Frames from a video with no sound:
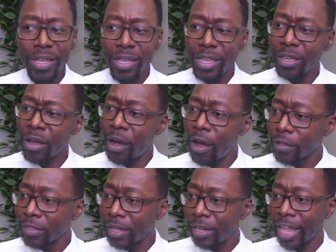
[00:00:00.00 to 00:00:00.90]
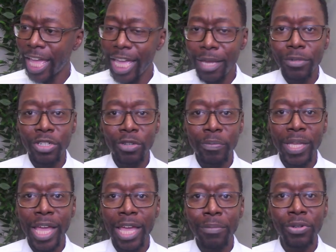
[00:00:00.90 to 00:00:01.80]
He called the lame to
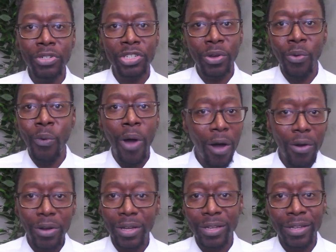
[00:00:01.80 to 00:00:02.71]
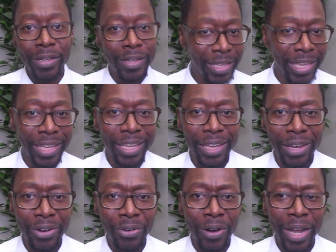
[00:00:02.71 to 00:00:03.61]
be able to walk
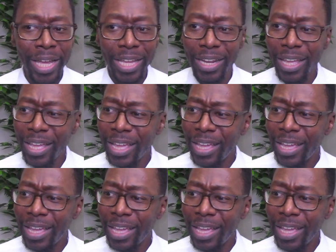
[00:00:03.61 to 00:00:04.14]
again, right?